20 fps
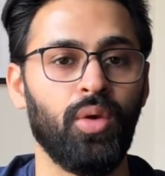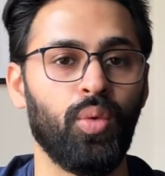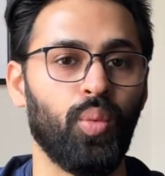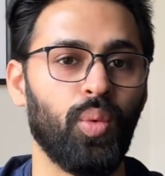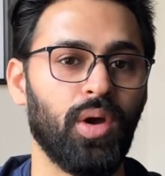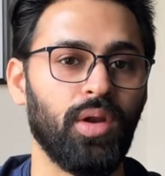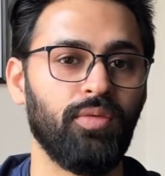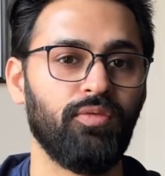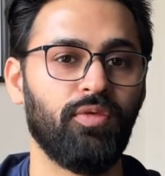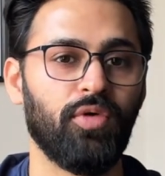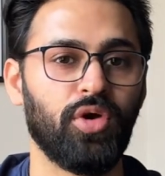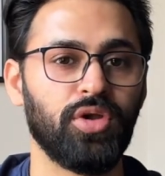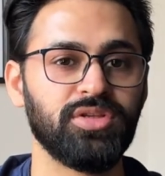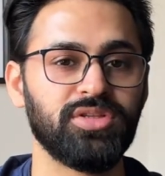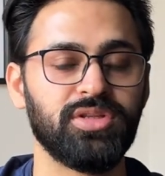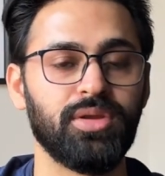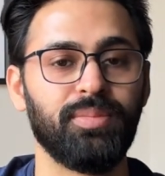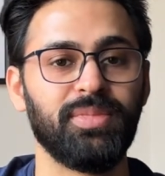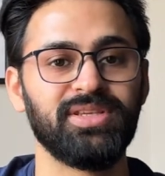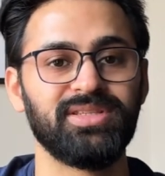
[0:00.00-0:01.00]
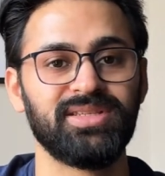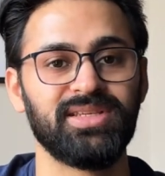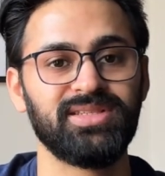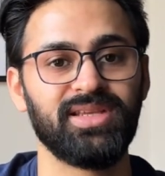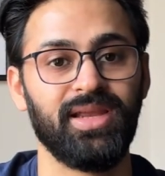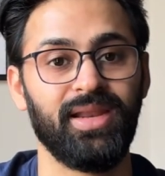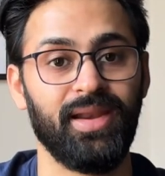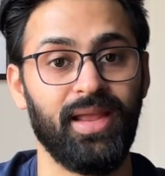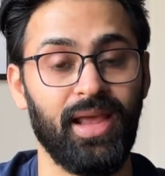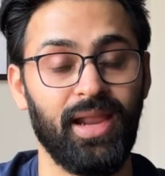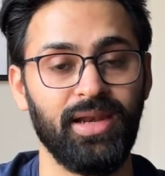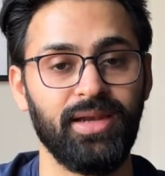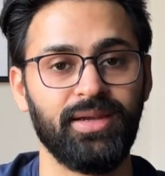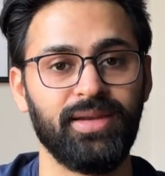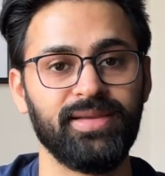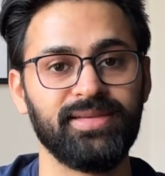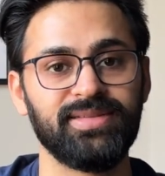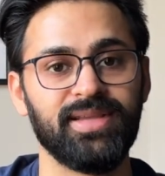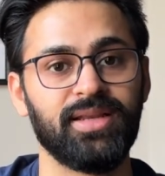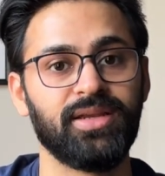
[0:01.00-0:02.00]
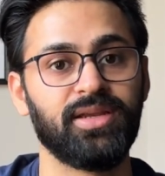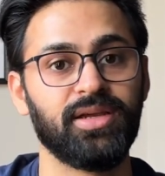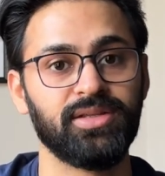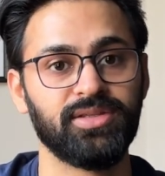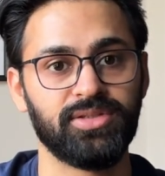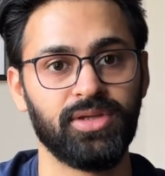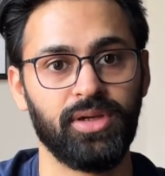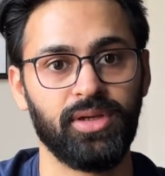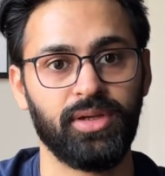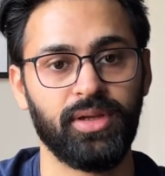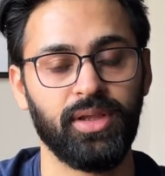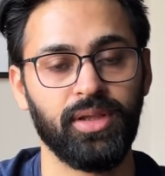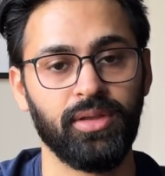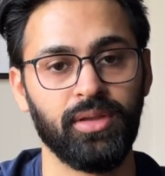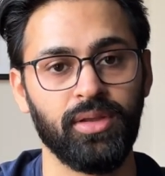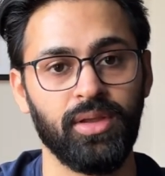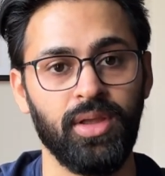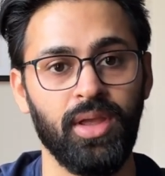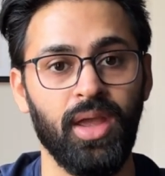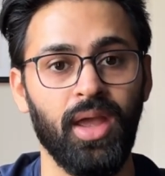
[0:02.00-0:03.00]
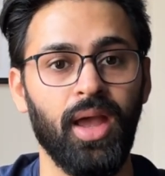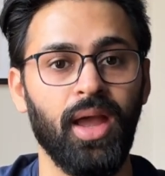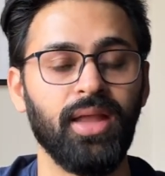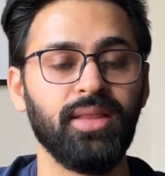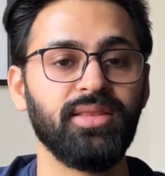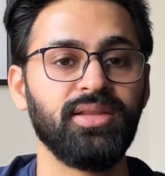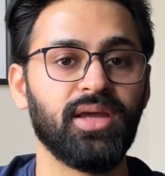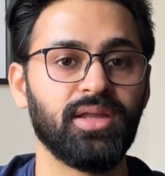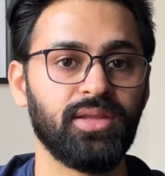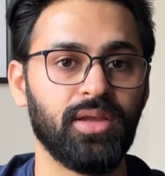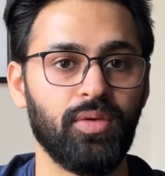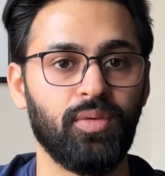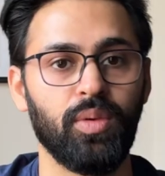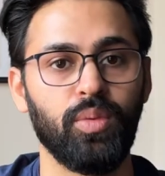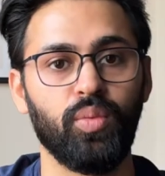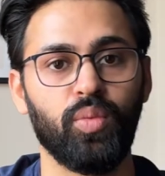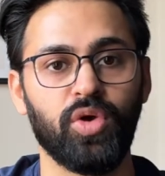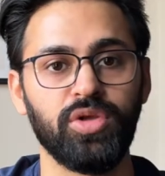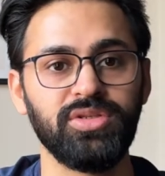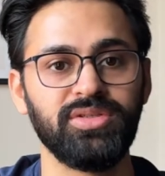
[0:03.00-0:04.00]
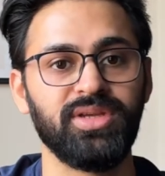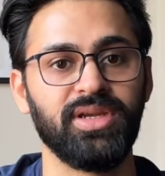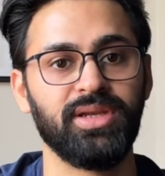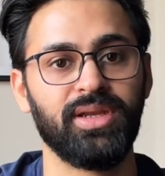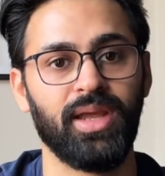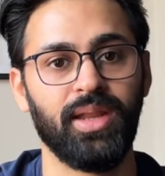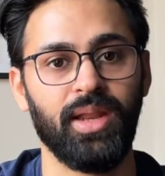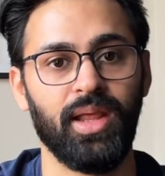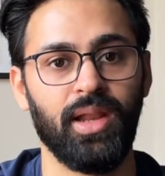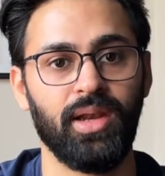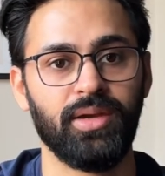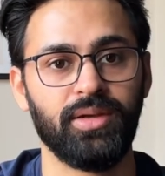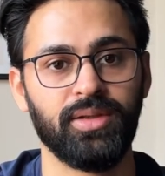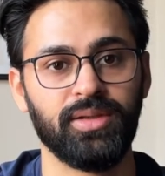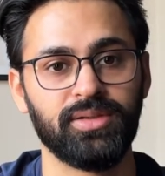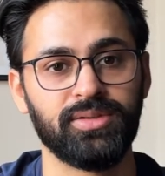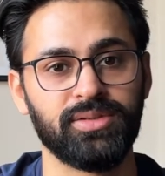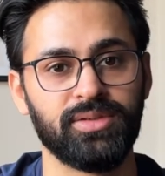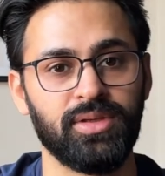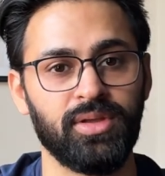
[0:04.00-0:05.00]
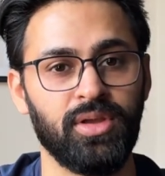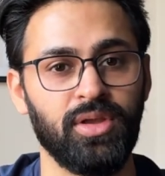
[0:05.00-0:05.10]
One was the business analytics and consulting, and the other one was data analytics.